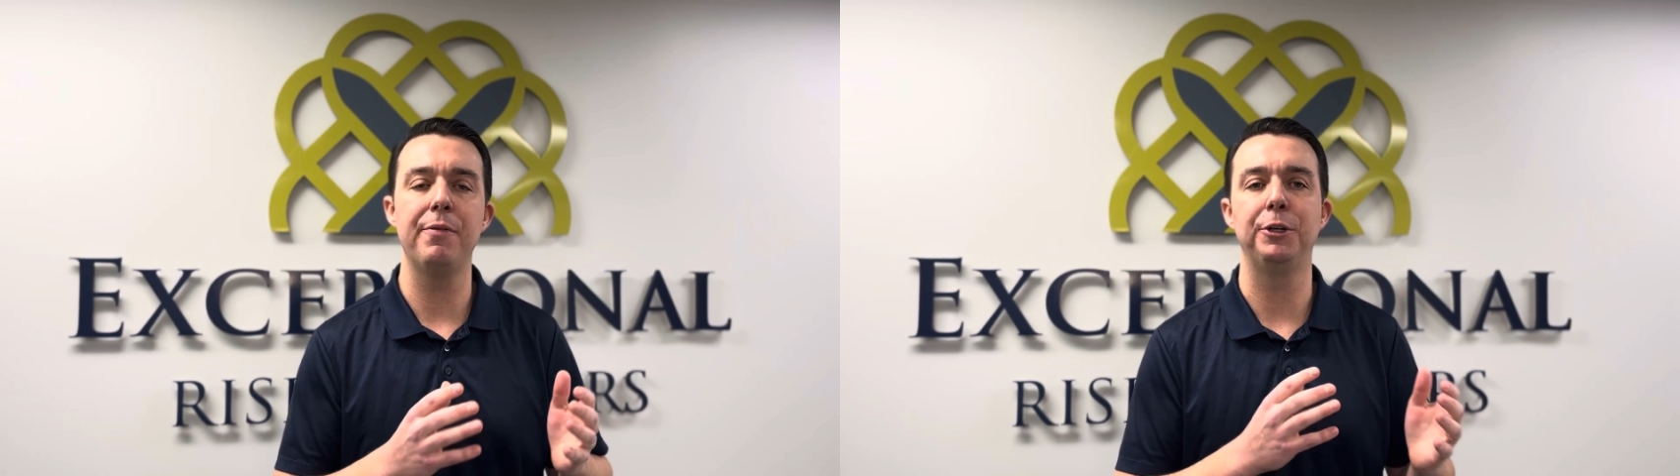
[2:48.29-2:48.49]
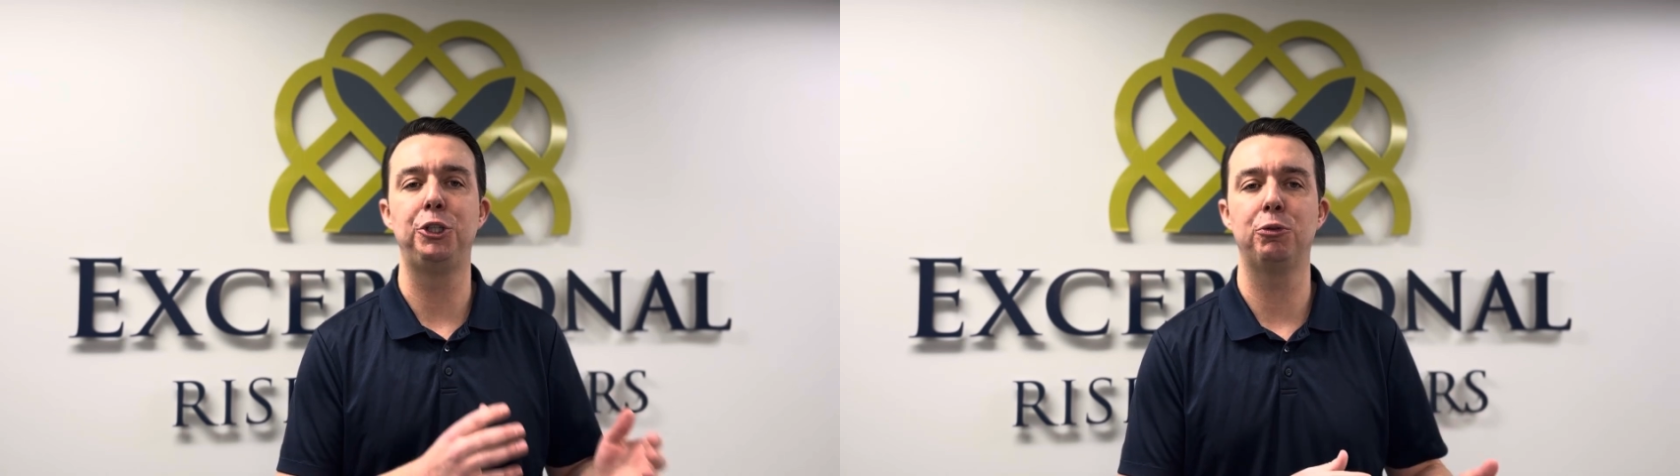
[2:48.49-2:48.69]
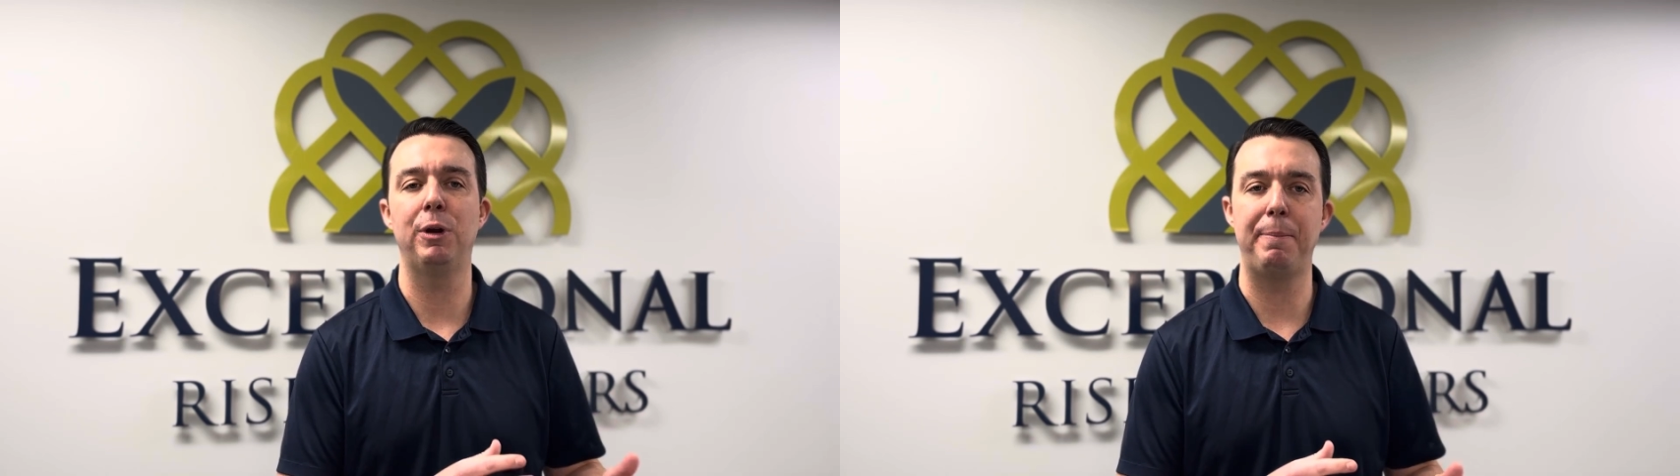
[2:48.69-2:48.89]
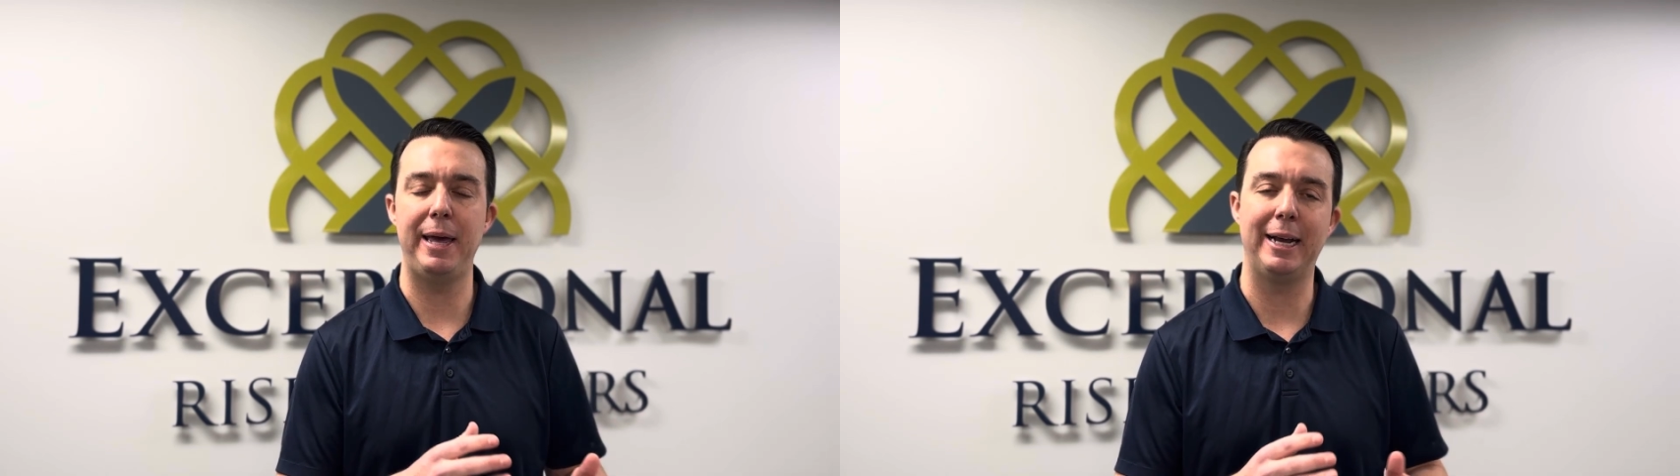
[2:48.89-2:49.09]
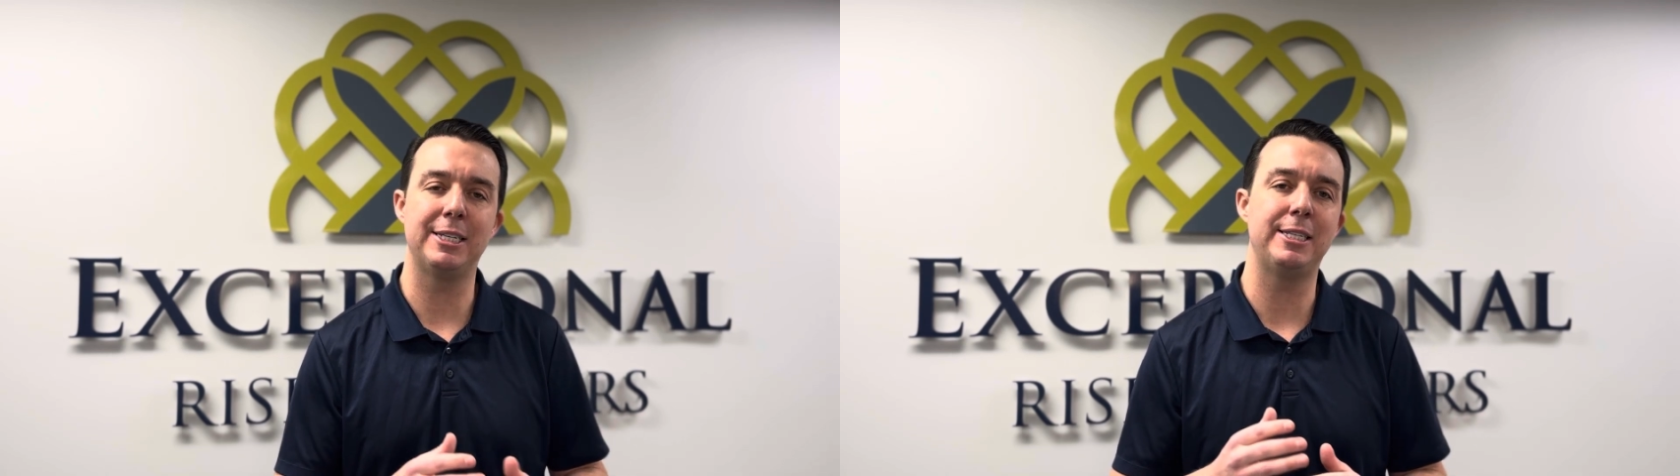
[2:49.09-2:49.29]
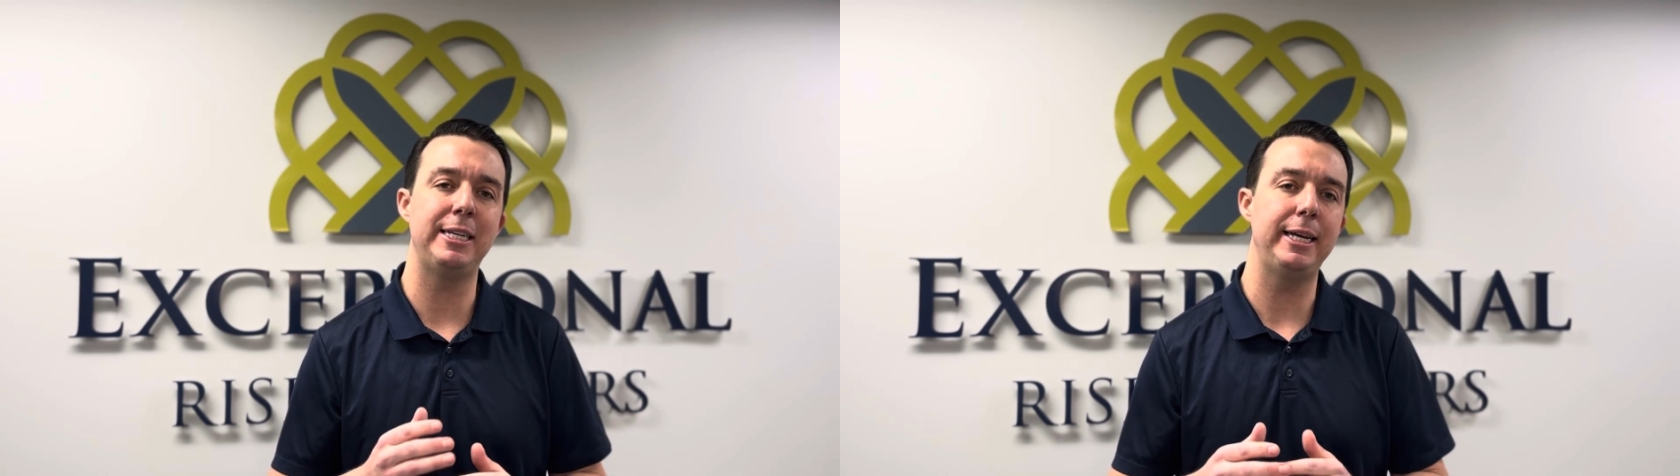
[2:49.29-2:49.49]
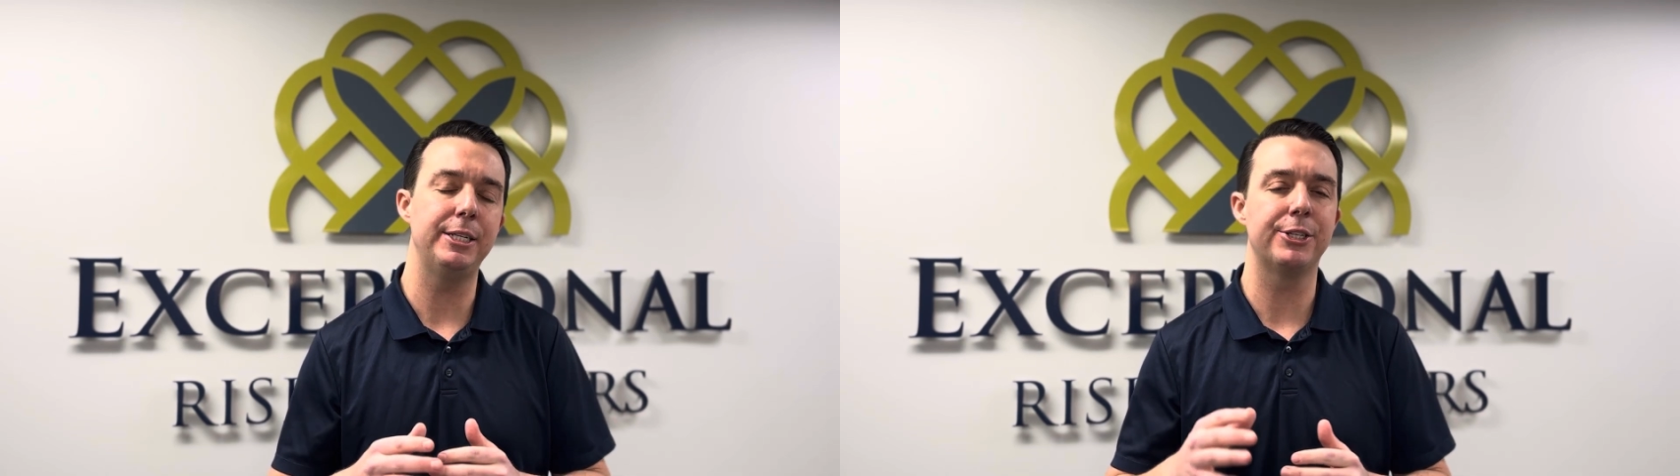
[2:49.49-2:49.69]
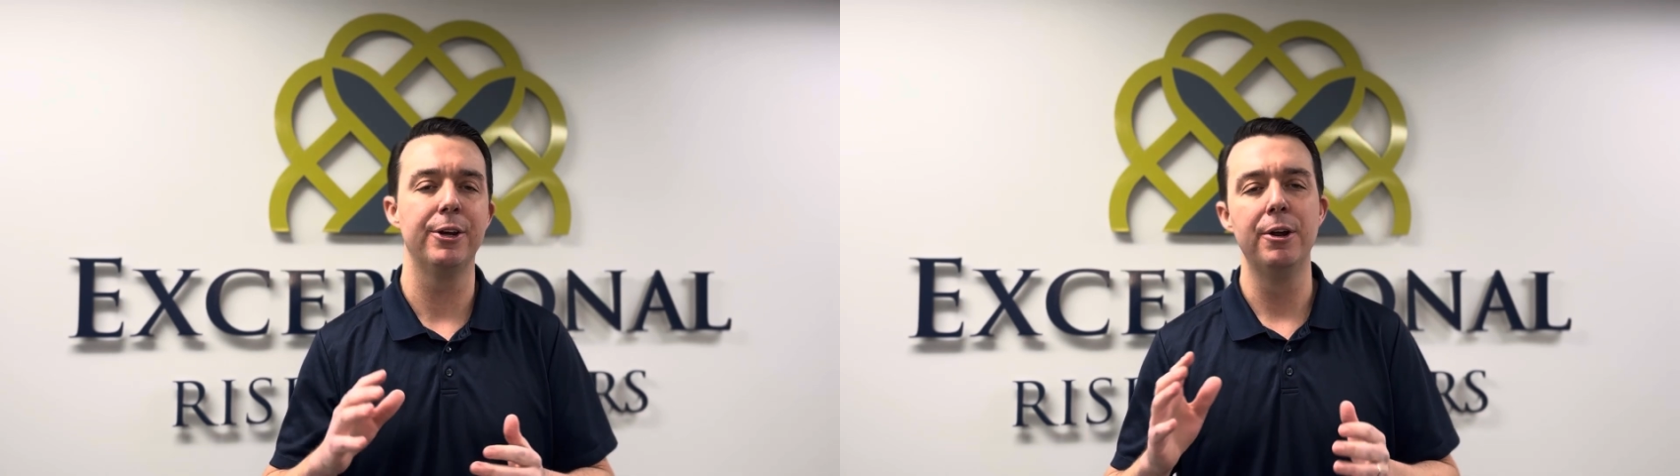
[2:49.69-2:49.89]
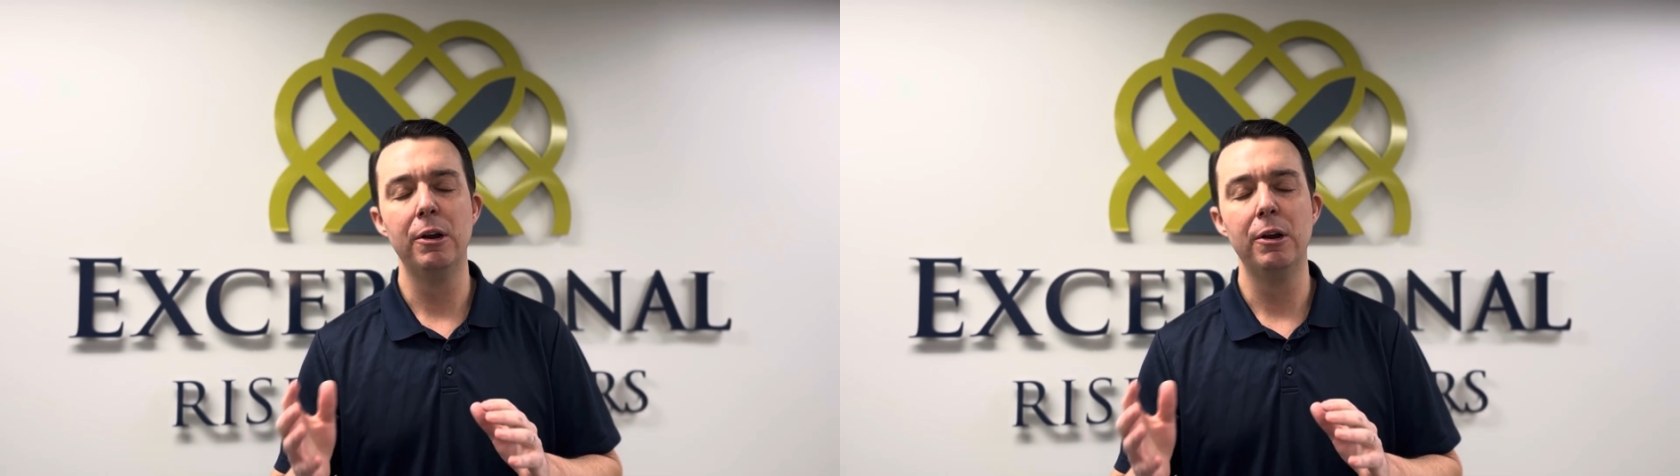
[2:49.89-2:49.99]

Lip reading: the trip exceeds